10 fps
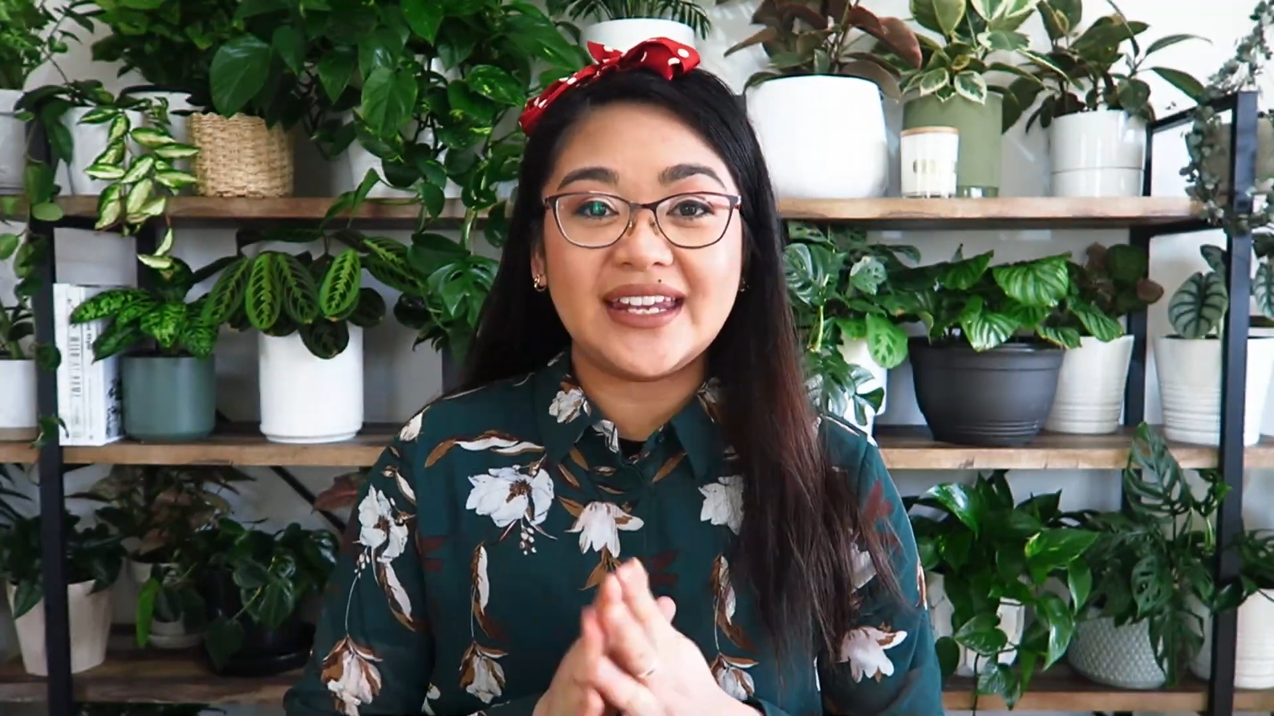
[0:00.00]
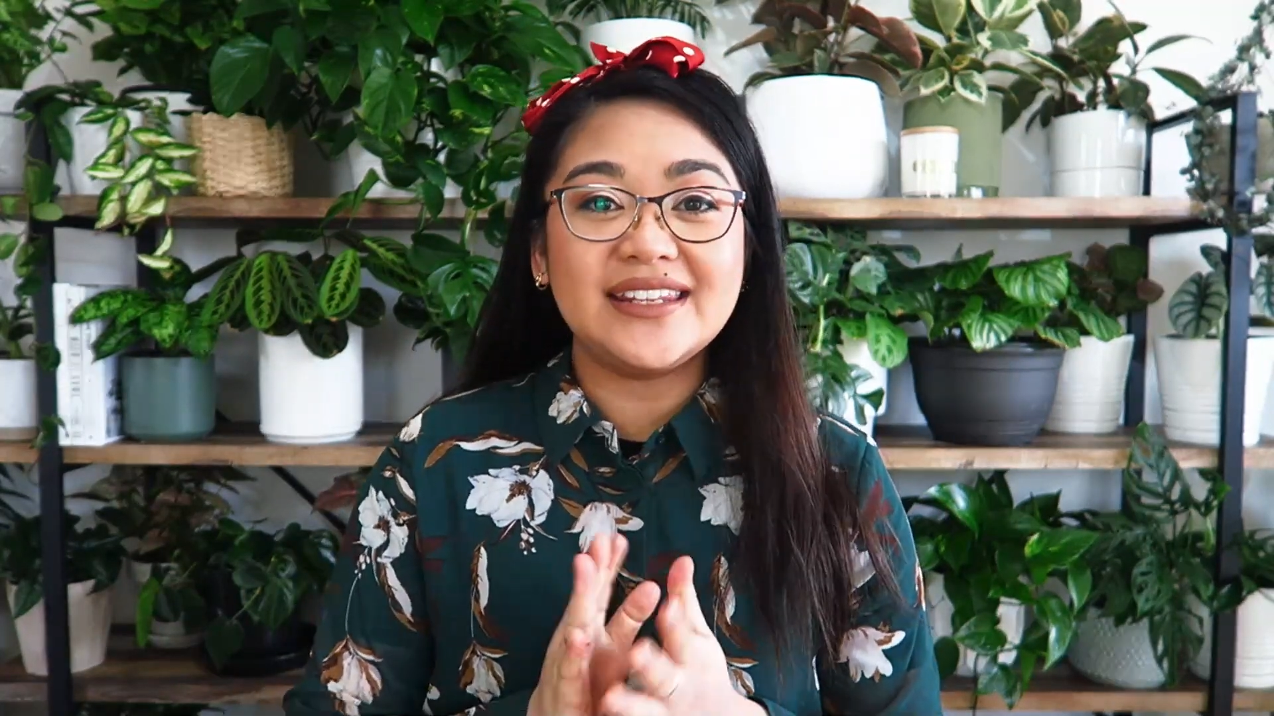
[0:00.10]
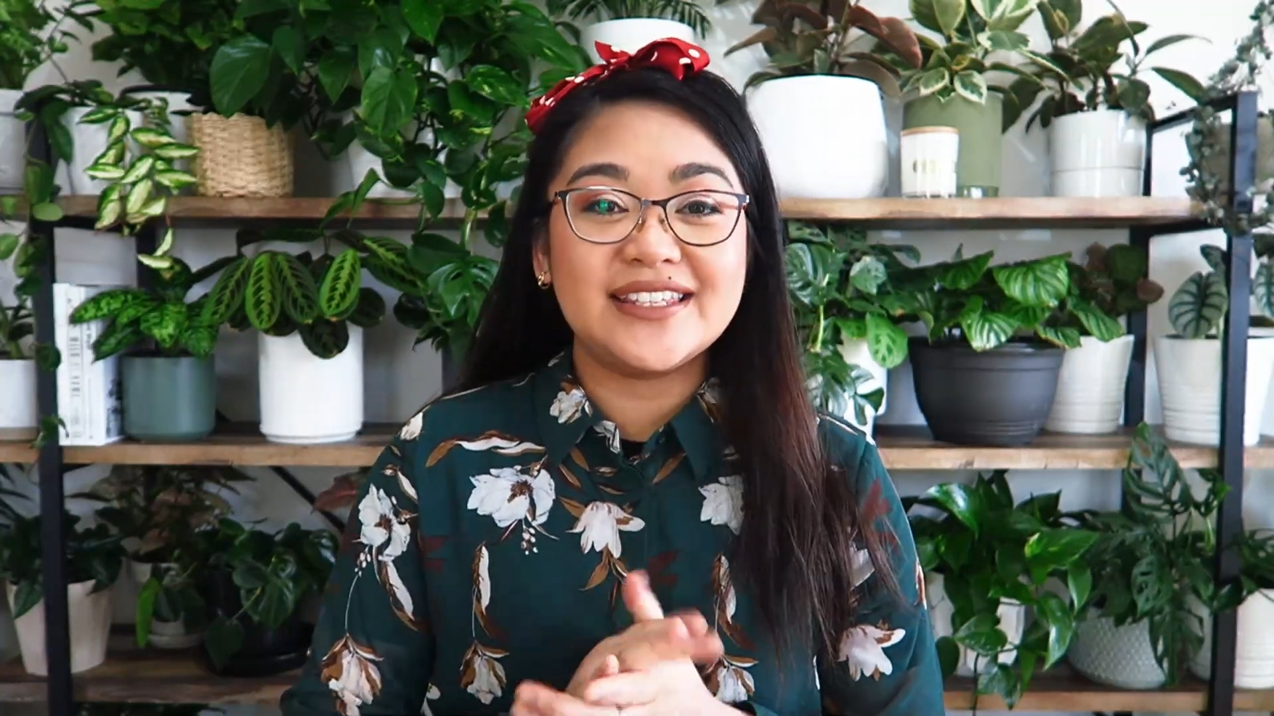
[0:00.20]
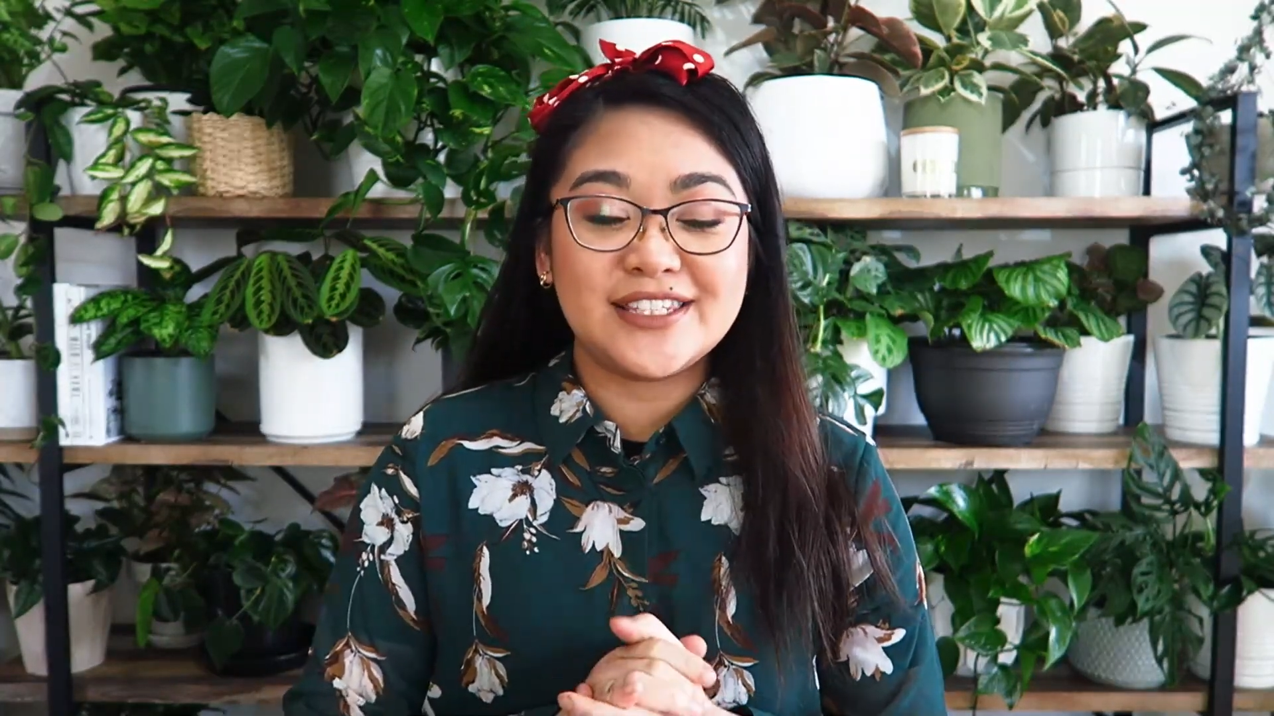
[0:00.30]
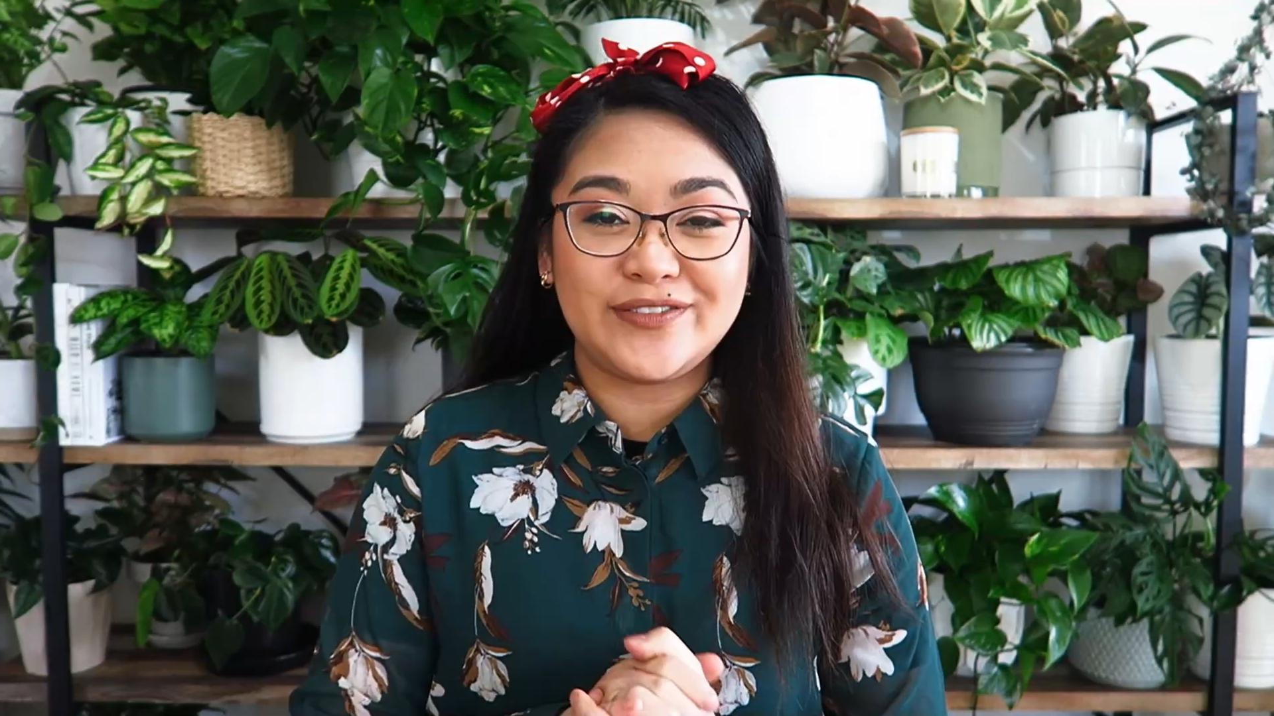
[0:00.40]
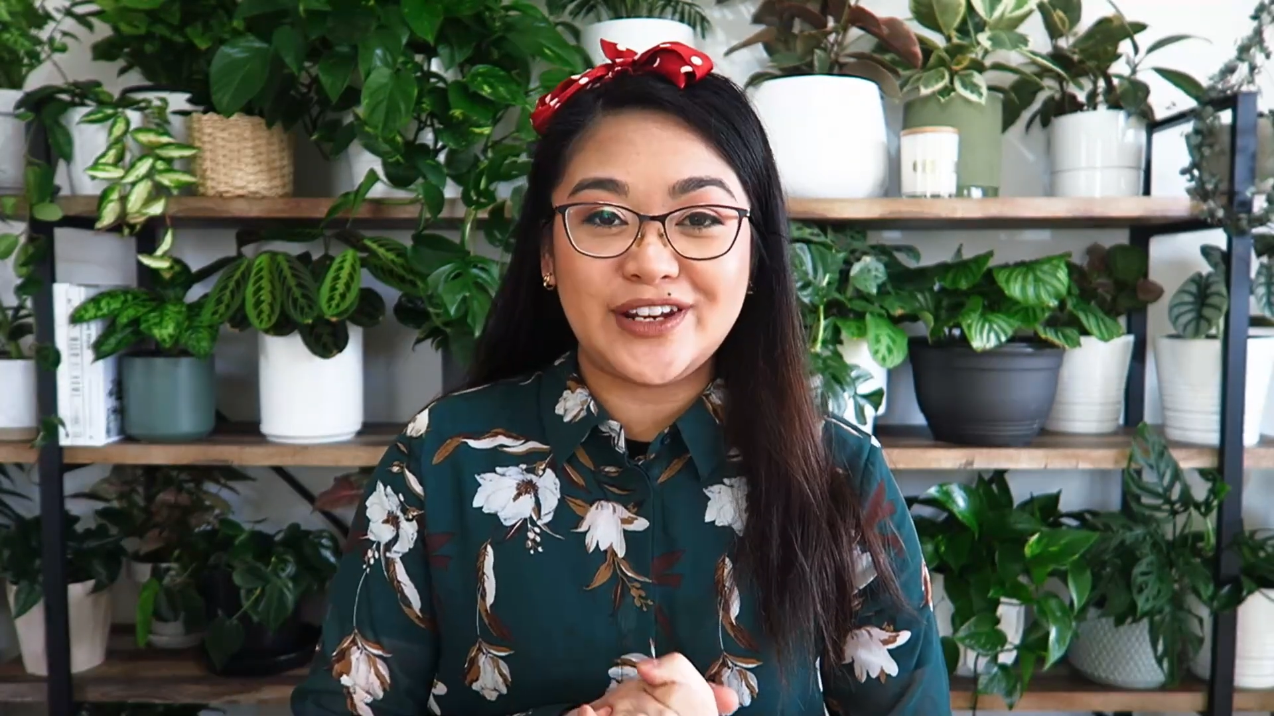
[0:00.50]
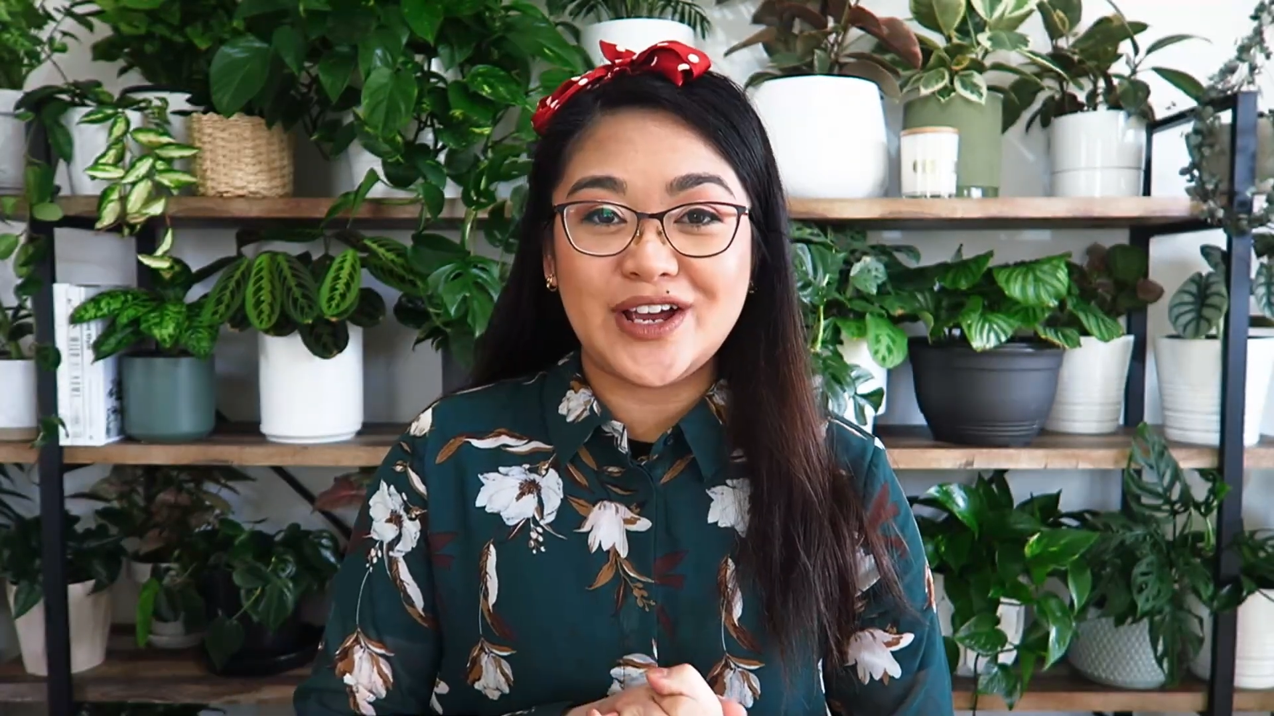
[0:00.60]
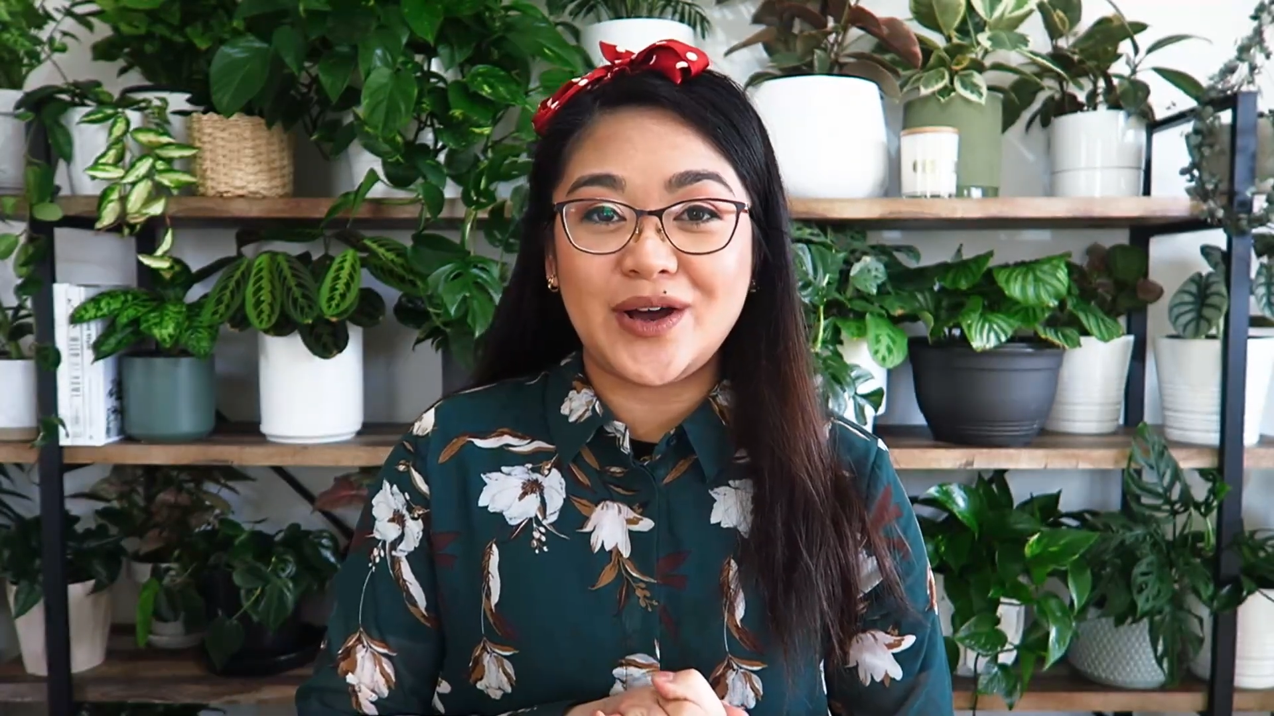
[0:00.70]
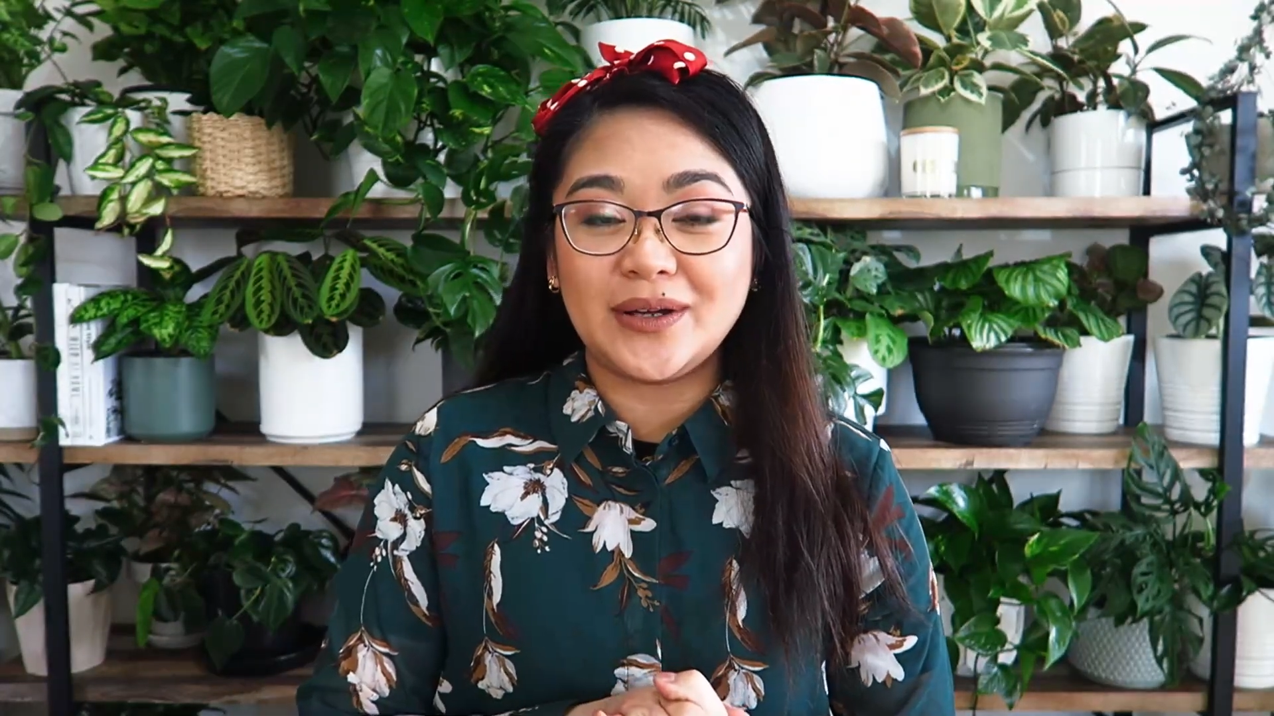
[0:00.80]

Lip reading: And in this video,